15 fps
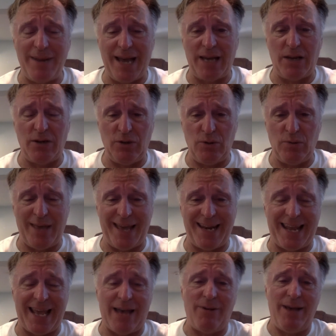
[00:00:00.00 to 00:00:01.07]
not going to do that
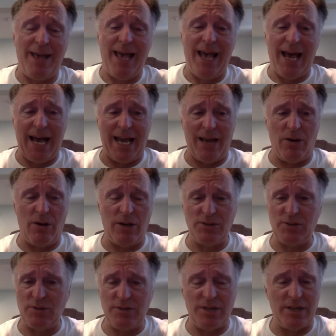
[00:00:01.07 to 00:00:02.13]
now. I
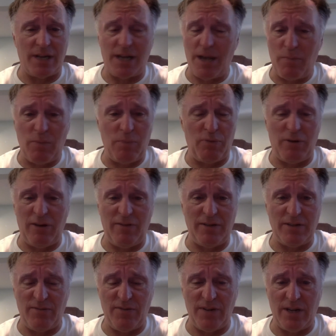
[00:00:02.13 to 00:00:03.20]
also did a couple
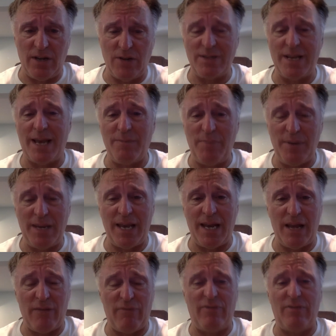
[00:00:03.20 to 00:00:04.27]
previous videos on
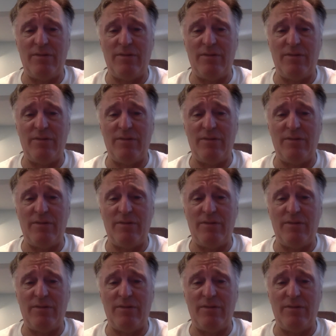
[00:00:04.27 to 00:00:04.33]
PNF